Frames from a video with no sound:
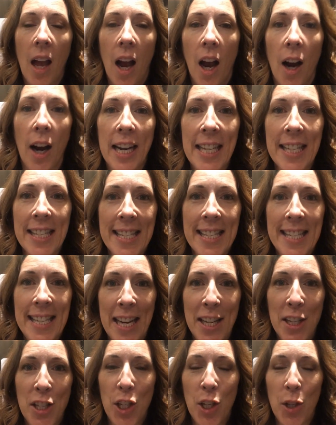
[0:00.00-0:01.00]
All right, it's
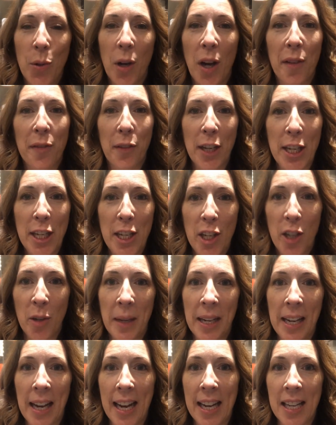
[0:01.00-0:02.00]
day two of
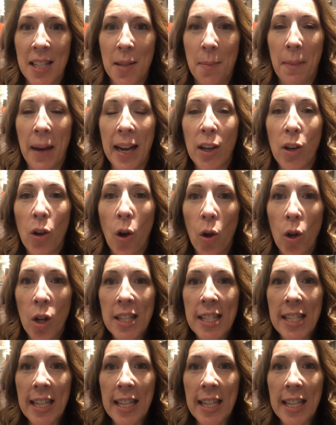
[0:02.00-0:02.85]
Rehumanize. My goal